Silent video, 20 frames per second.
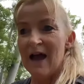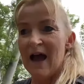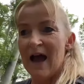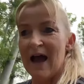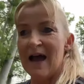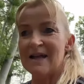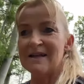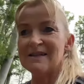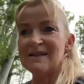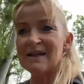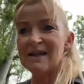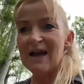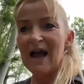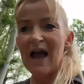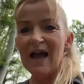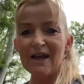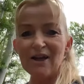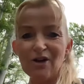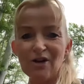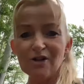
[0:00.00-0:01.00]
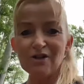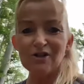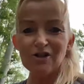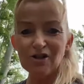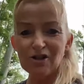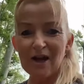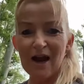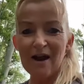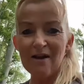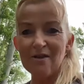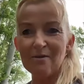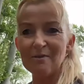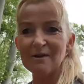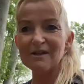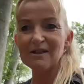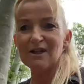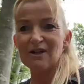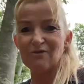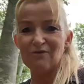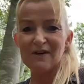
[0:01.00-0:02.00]
And I couldn't share them
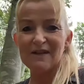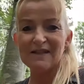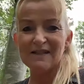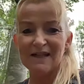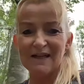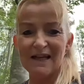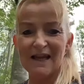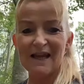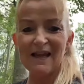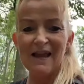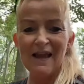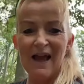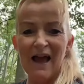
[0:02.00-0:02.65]
until recently.